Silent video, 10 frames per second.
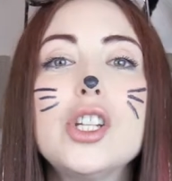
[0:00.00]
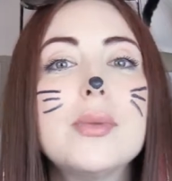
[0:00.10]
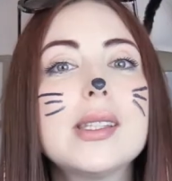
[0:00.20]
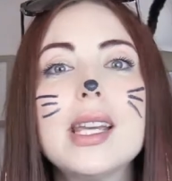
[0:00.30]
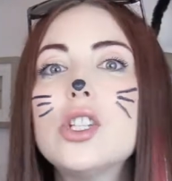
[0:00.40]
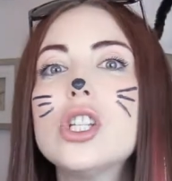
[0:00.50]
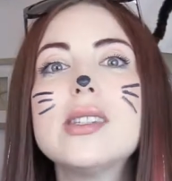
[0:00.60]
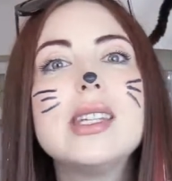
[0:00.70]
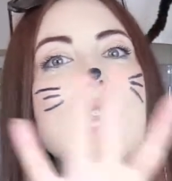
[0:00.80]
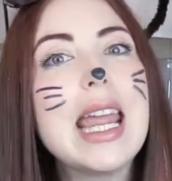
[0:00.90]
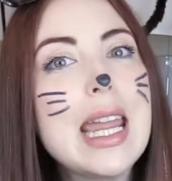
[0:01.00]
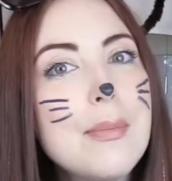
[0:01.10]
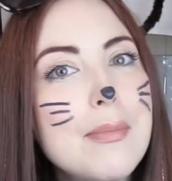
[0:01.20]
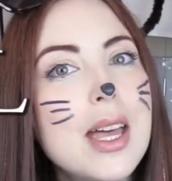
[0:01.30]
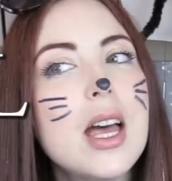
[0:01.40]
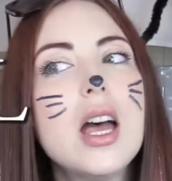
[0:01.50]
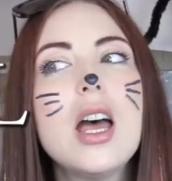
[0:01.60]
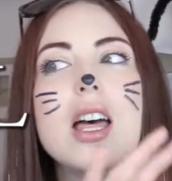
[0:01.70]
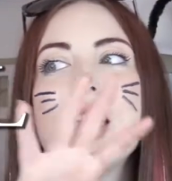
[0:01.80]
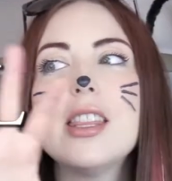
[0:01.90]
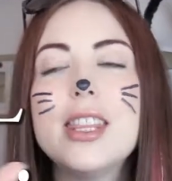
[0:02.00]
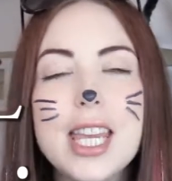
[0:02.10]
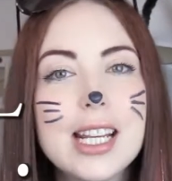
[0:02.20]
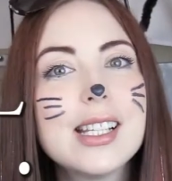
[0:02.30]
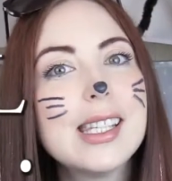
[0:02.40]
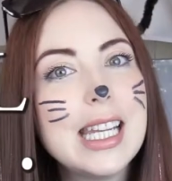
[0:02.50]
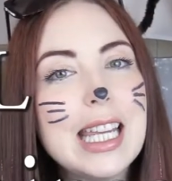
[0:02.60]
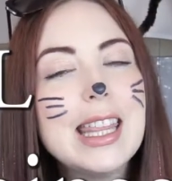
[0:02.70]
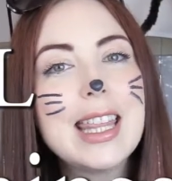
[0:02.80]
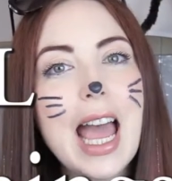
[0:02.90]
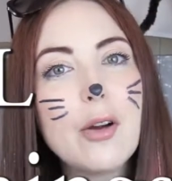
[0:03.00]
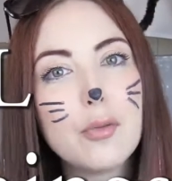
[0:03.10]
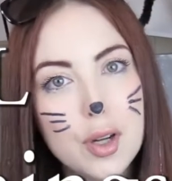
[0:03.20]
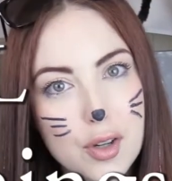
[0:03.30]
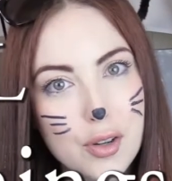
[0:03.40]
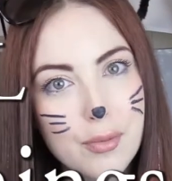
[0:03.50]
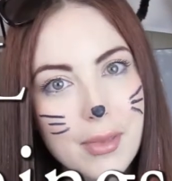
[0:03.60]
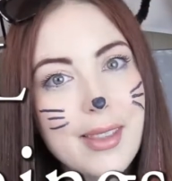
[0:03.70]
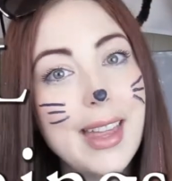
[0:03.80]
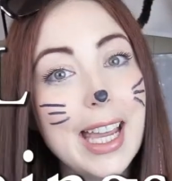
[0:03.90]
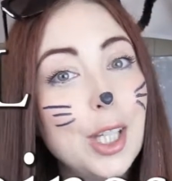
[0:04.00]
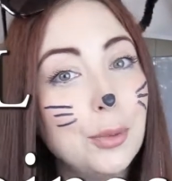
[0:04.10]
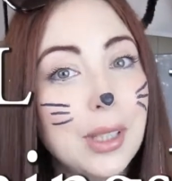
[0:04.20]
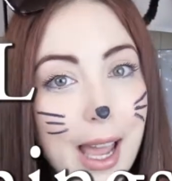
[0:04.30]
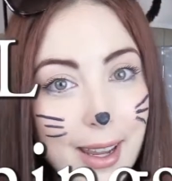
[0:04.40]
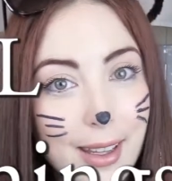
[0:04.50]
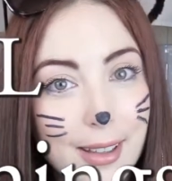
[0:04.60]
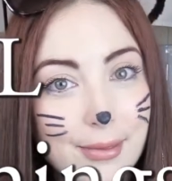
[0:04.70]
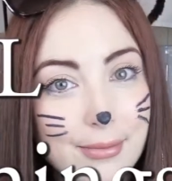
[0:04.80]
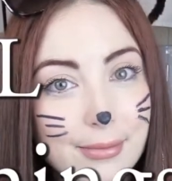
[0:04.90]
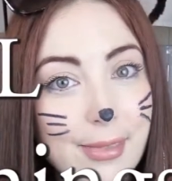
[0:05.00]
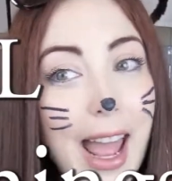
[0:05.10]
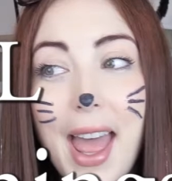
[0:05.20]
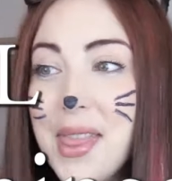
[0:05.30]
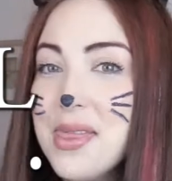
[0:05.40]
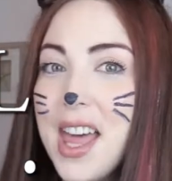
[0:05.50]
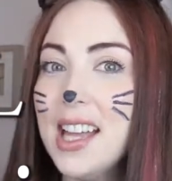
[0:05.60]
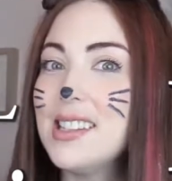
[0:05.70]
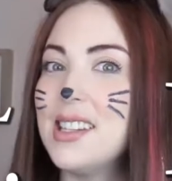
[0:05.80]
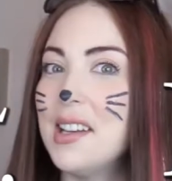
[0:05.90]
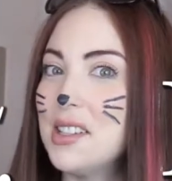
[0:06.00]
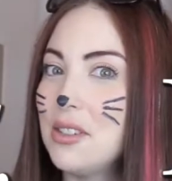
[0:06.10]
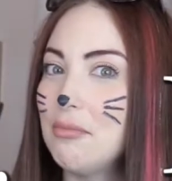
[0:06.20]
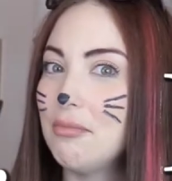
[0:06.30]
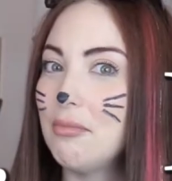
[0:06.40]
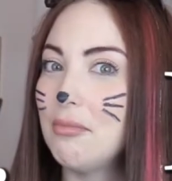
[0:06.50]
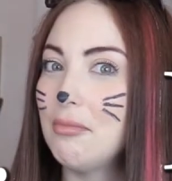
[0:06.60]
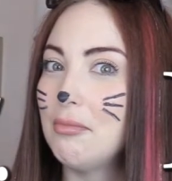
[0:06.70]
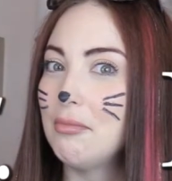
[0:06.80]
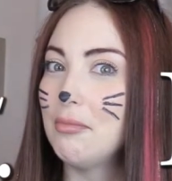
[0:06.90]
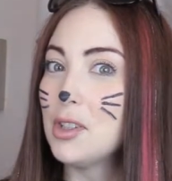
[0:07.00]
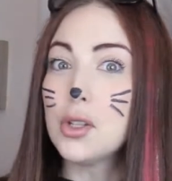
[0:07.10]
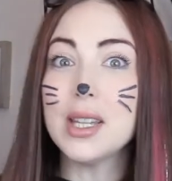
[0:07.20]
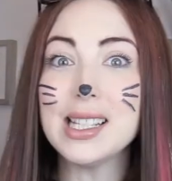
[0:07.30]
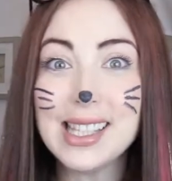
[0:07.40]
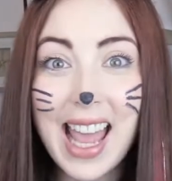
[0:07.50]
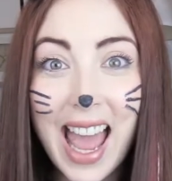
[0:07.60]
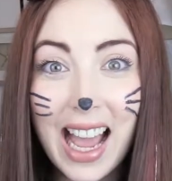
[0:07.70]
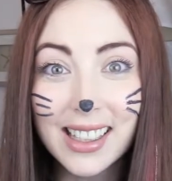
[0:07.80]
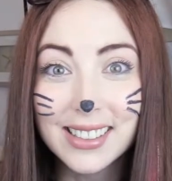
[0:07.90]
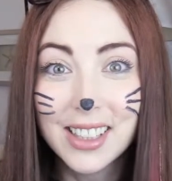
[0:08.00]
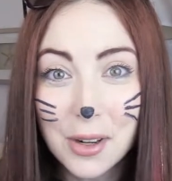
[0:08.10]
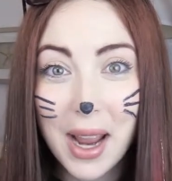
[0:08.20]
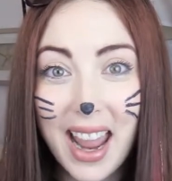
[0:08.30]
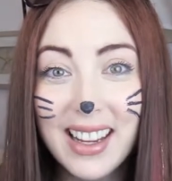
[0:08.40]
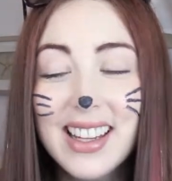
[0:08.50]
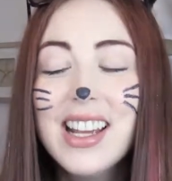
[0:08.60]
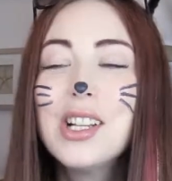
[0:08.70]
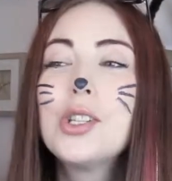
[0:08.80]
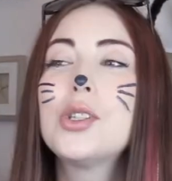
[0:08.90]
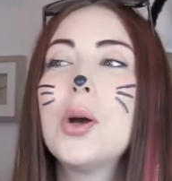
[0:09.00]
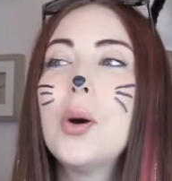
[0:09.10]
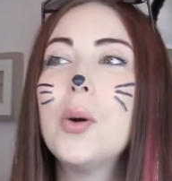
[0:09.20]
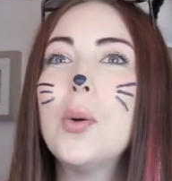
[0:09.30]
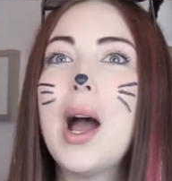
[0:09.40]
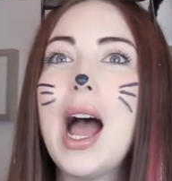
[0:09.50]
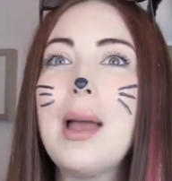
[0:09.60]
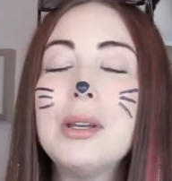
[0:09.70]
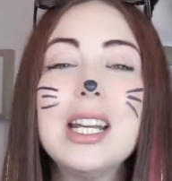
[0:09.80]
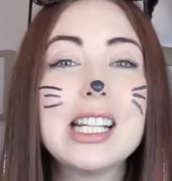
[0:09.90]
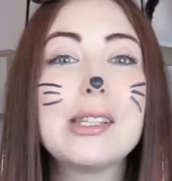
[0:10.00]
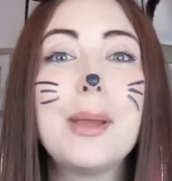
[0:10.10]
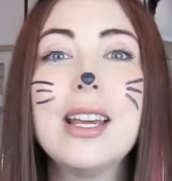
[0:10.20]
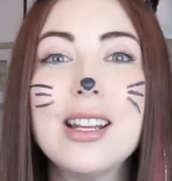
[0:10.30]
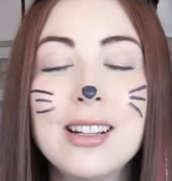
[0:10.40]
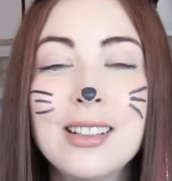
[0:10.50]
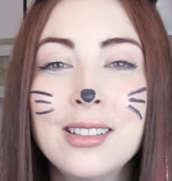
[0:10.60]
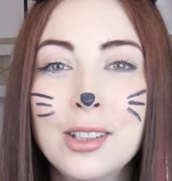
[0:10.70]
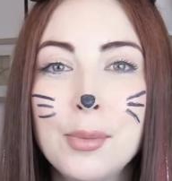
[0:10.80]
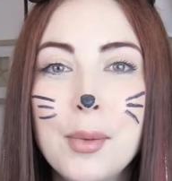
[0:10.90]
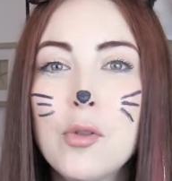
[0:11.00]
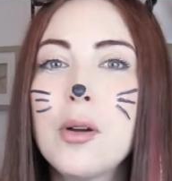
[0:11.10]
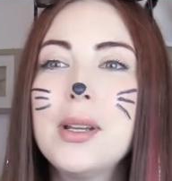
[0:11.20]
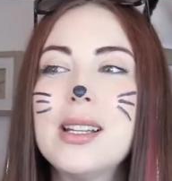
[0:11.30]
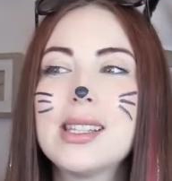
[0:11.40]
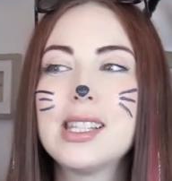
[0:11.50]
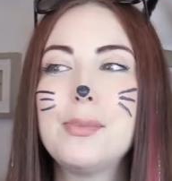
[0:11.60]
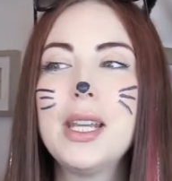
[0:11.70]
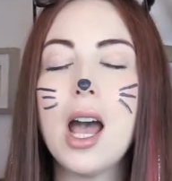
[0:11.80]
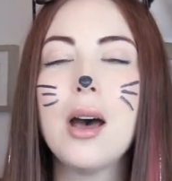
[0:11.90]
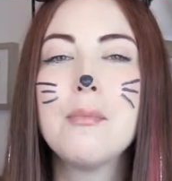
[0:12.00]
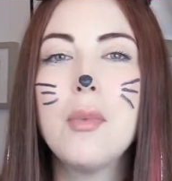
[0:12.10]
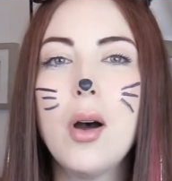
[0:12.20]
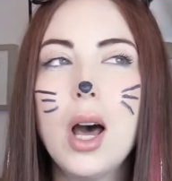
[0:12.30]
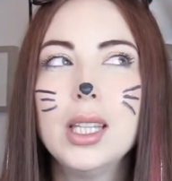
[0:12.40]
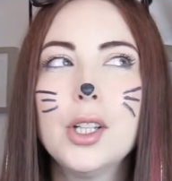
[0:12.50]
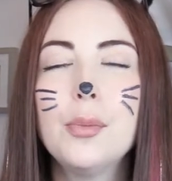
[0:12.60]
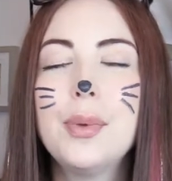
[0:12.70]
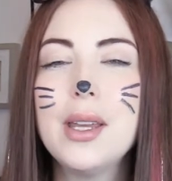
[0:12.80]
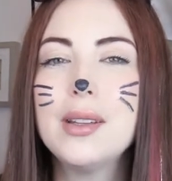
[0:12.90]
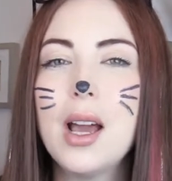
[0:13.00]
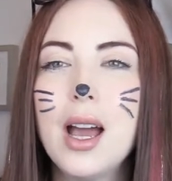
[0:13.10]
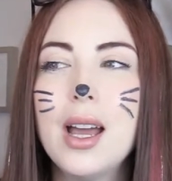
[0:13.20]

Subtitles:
she was like, just name things in that room that you like, and that's it. So that's the hack, okay? So I'm gonna expand on it a little bit more because it's become a little bit